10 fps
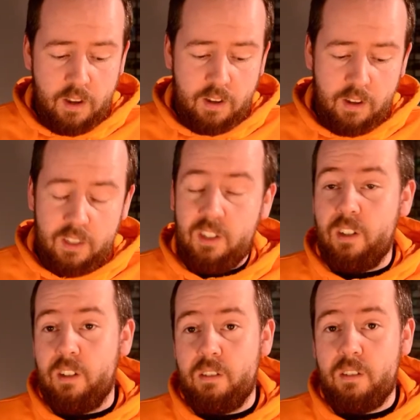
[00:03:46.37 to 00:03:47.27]
That's
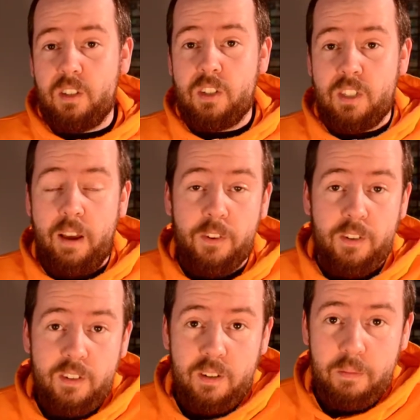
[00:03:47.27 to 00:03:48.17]
a
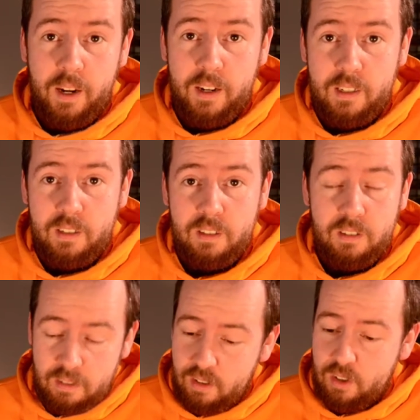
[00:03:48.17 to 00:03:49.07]
7 in my eyes.
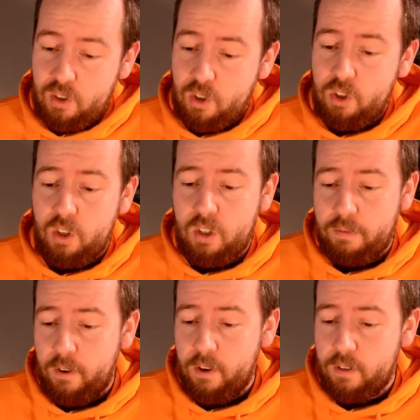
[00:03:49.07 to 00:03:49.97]
It's good use of
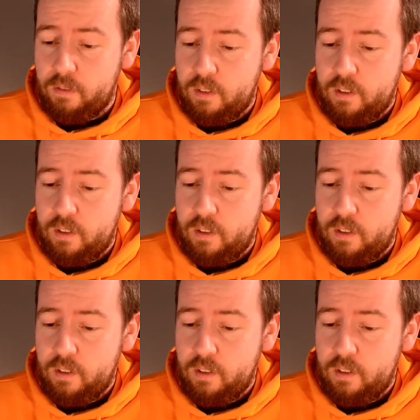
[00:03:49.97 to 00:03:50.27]
foil.